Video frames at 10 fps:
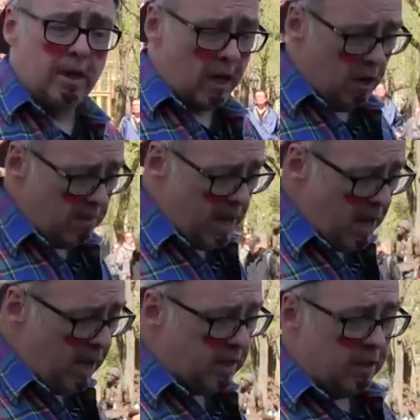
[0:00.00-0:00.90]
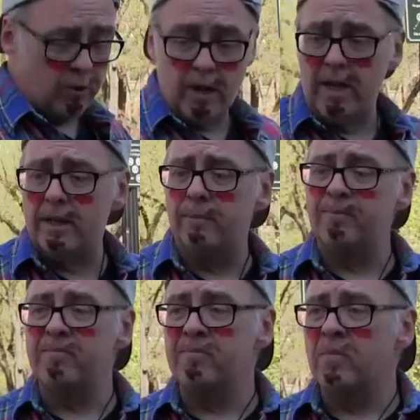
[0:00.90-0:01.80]
and Aramaic and Greek,
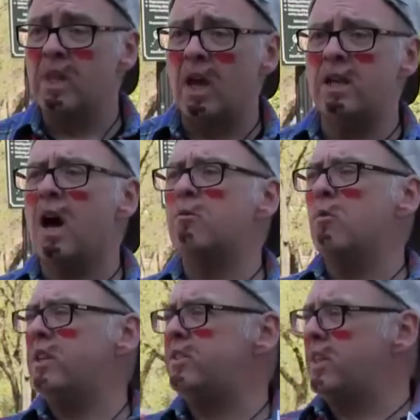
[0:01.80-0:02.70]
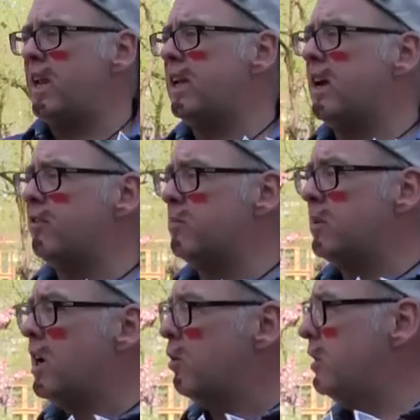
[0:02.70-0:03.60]
and not once in any of
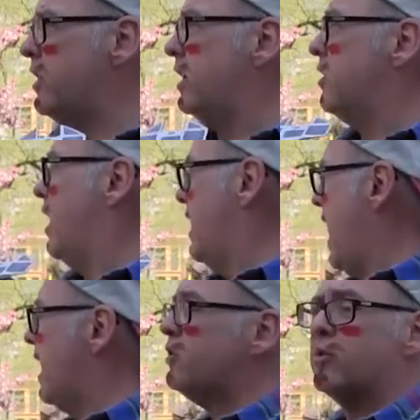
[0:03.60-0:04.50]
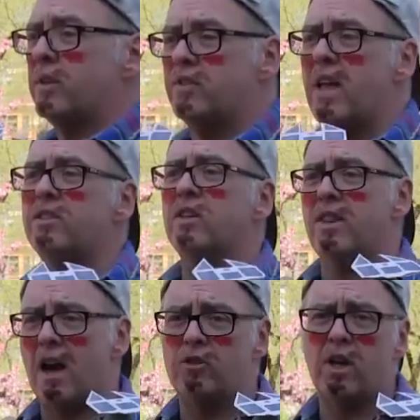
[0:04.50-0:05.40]
them was there an asterisk next to
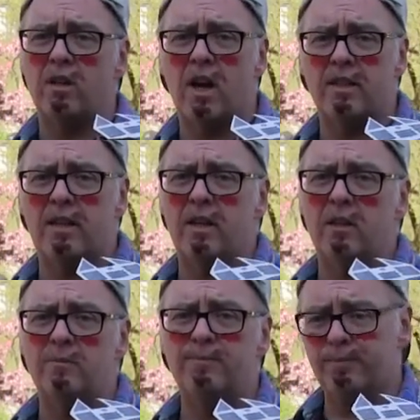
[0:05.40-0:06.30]
Thou shalt not kill.